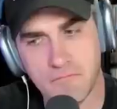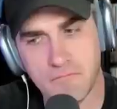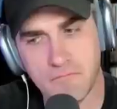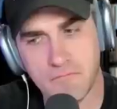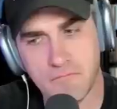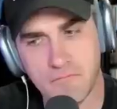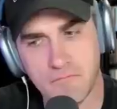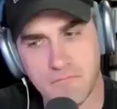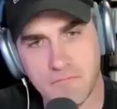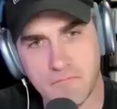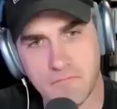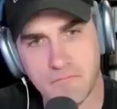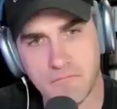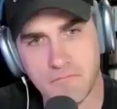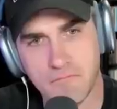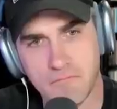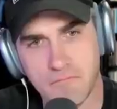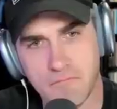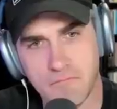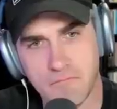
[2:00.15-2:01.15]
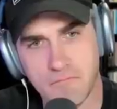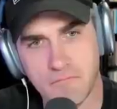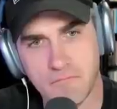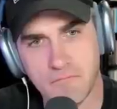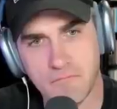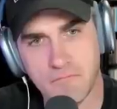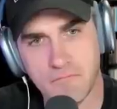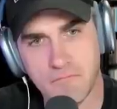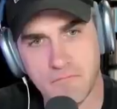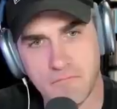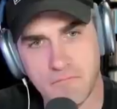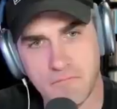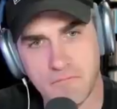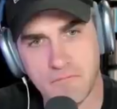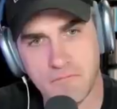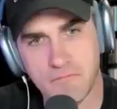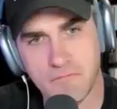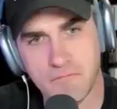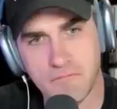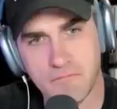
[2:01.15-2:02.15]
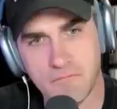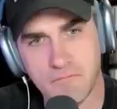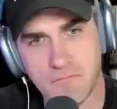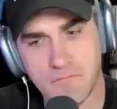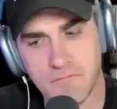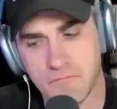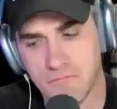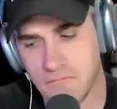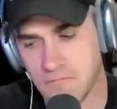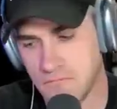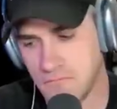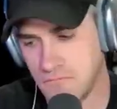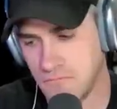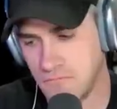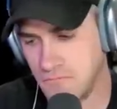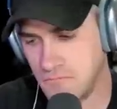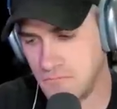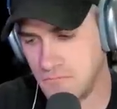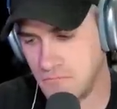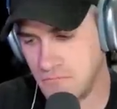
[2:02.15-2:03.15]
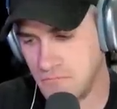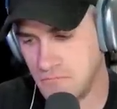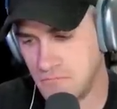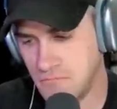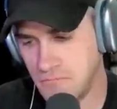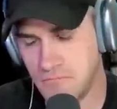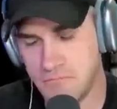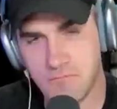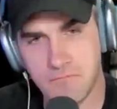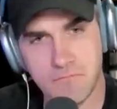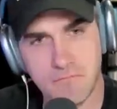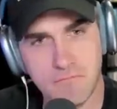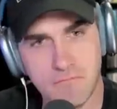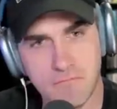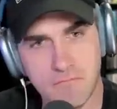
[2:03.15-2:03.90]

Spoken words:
No words are spoken by the person on screen.